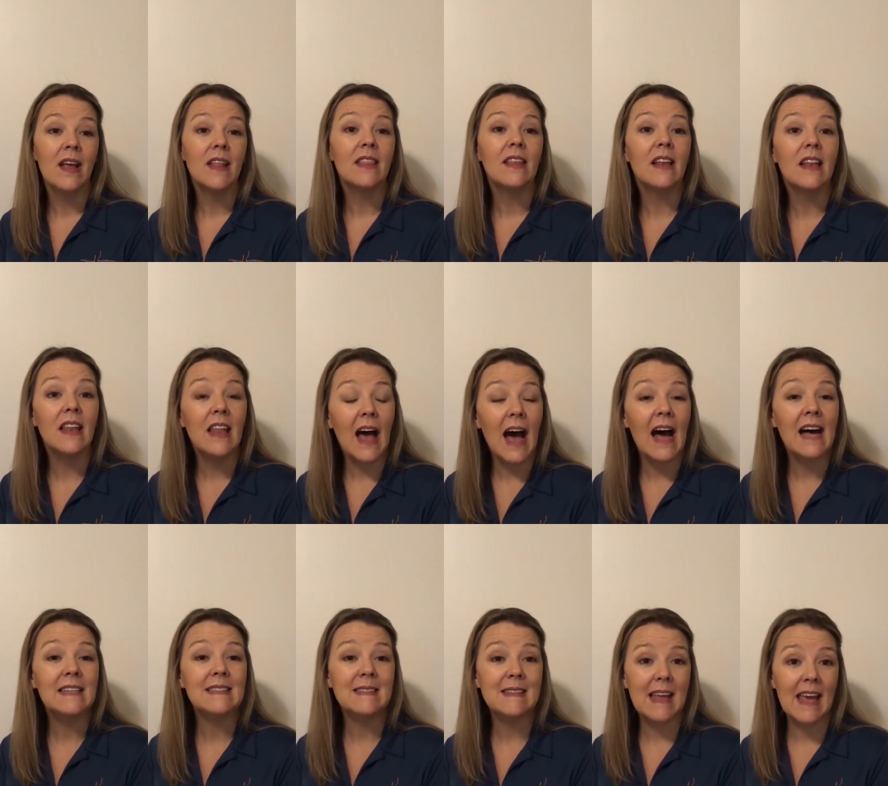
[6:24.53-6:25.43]
The
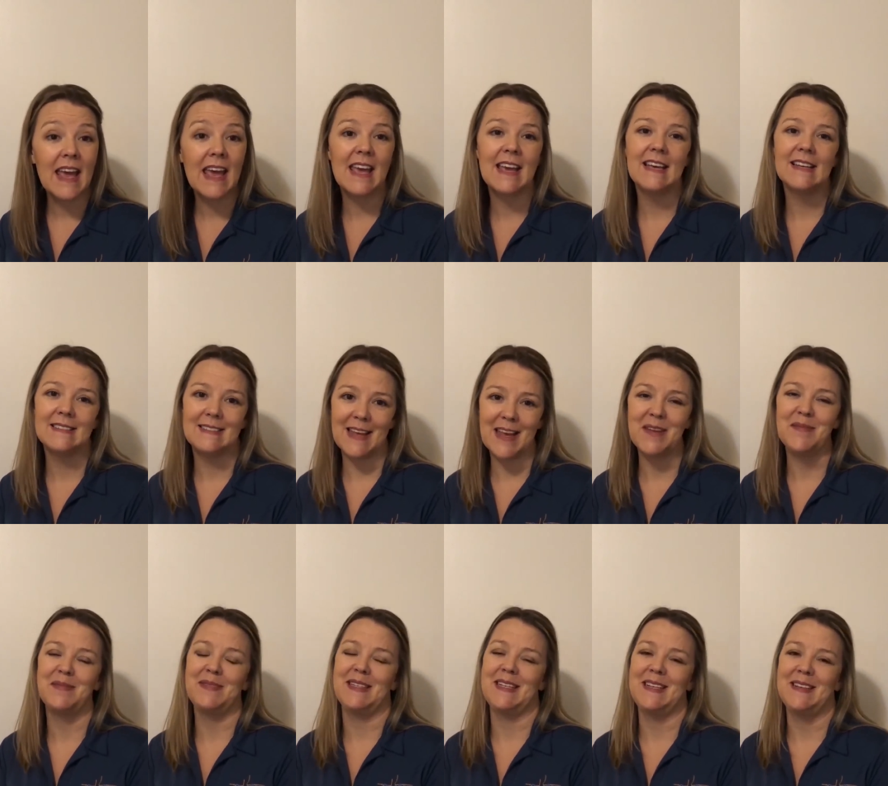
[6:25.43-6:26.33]
last egg is
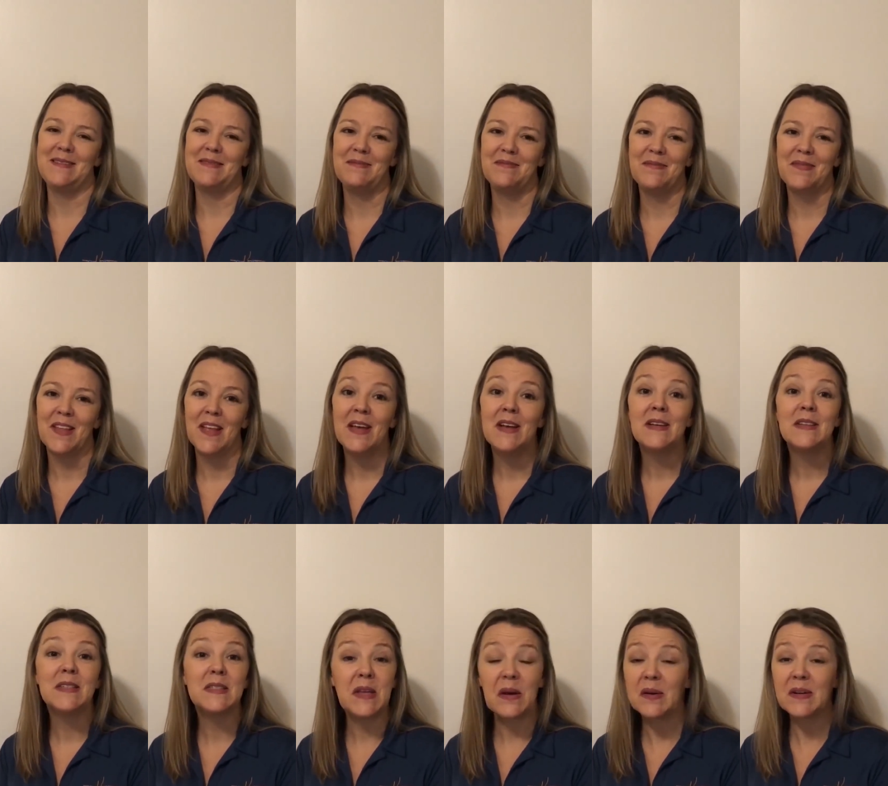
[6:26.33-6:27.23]
empty.
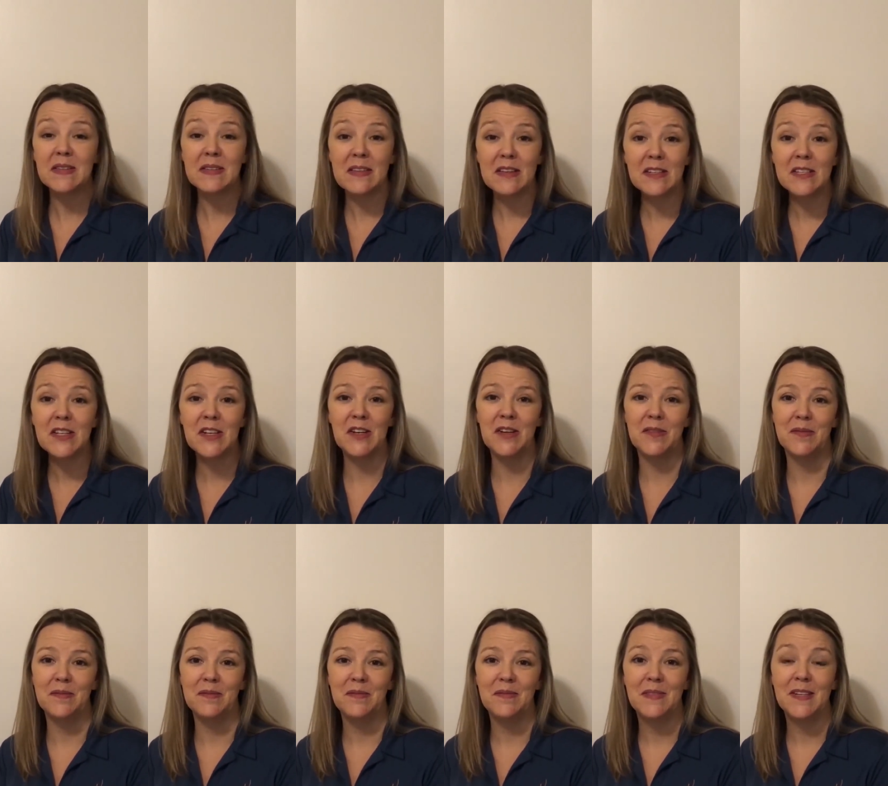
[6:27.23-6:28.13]
So is the
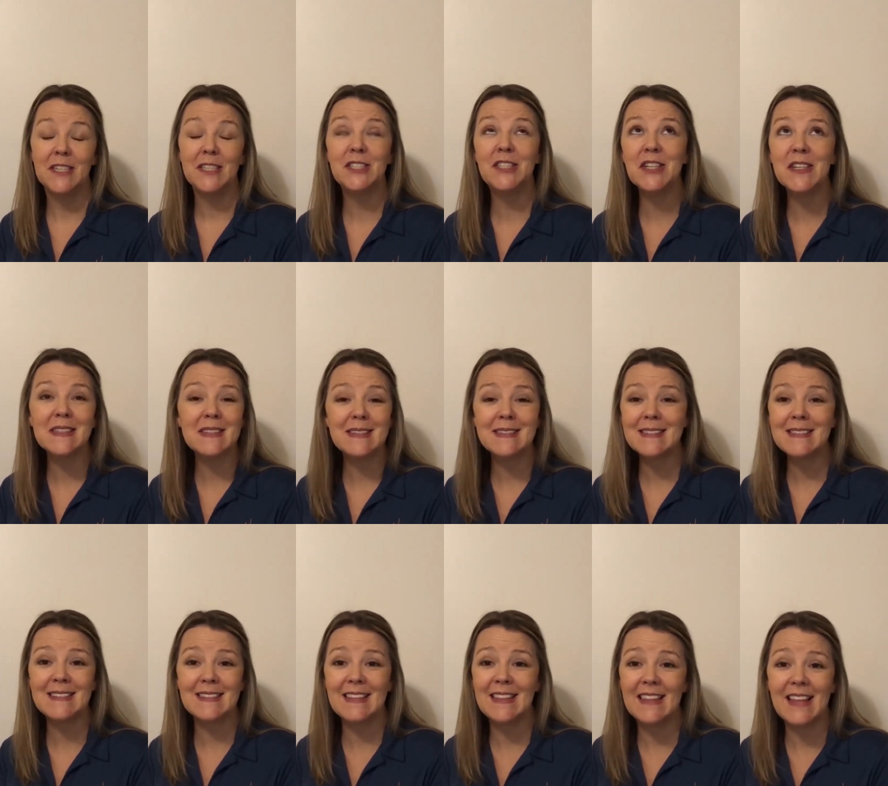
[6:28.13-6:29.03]
tomb. Jesus
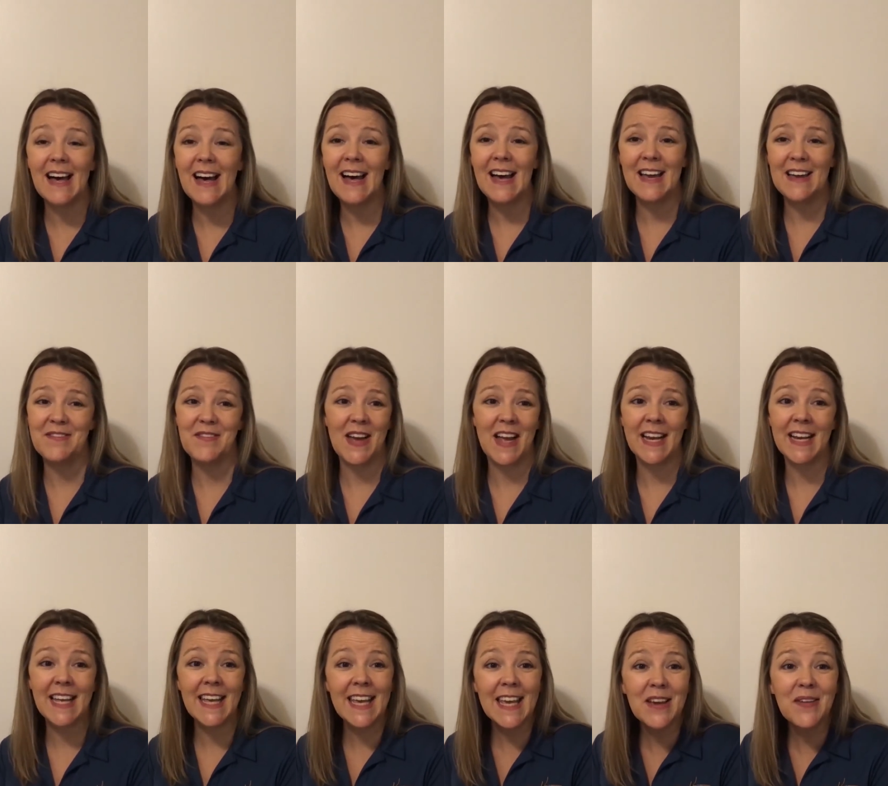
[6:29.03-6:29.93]
is alive, and
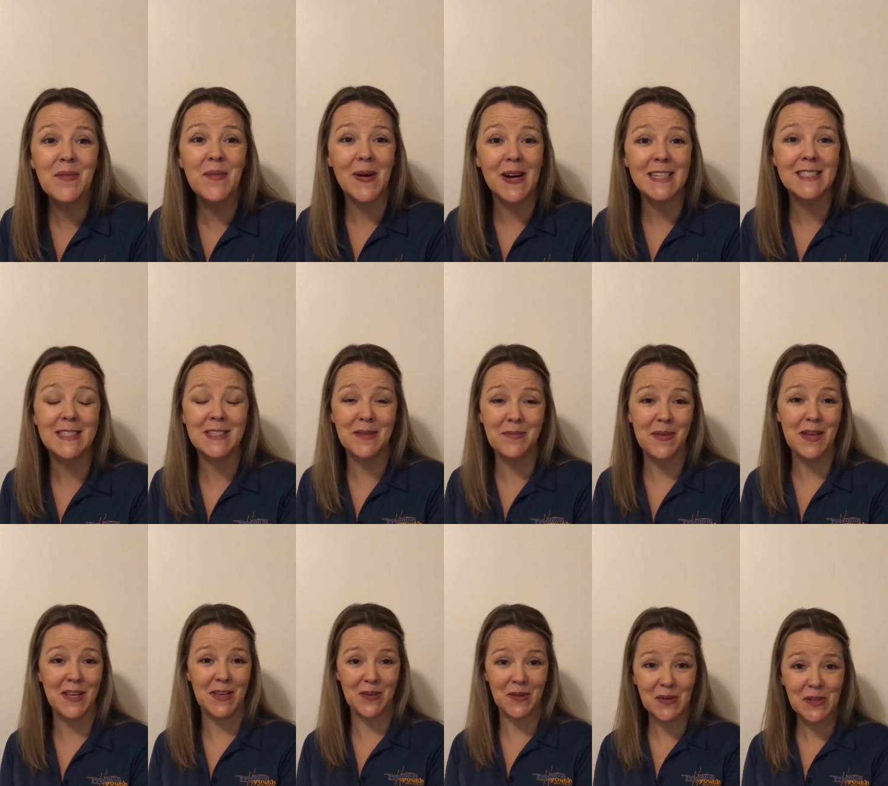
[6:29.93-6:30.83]
he wants to be
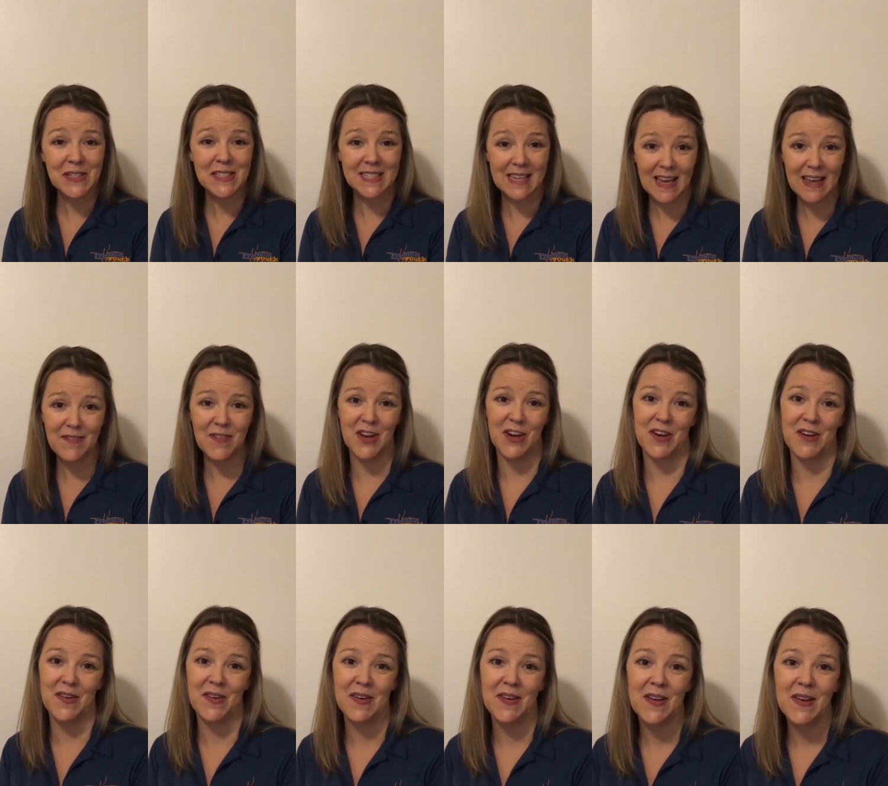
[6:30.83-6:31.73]
your
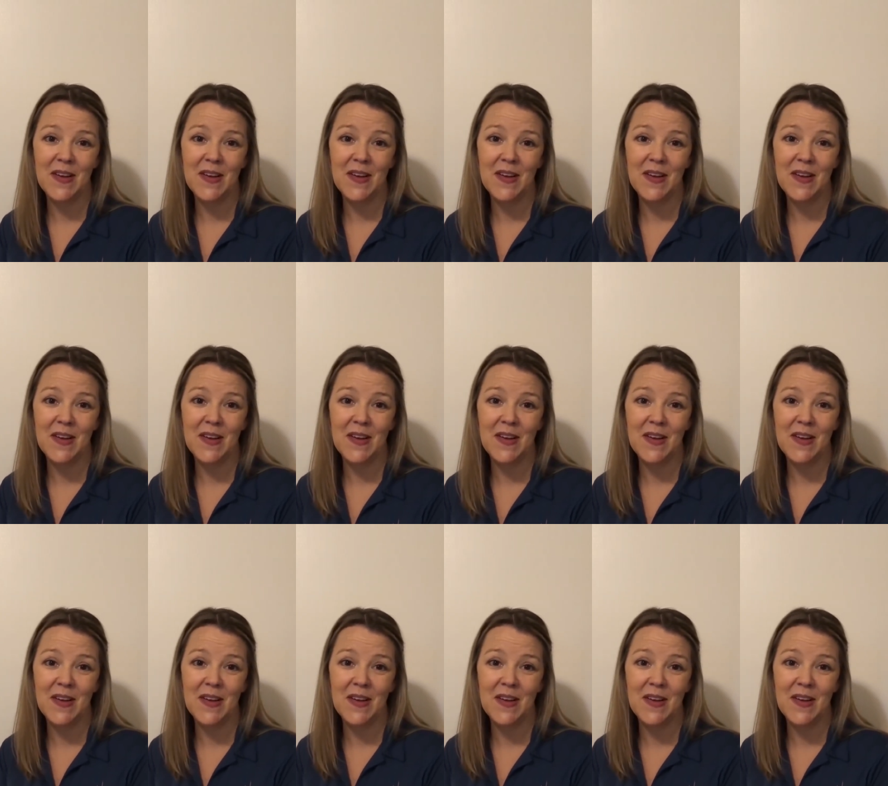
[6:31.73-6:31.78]
Savior.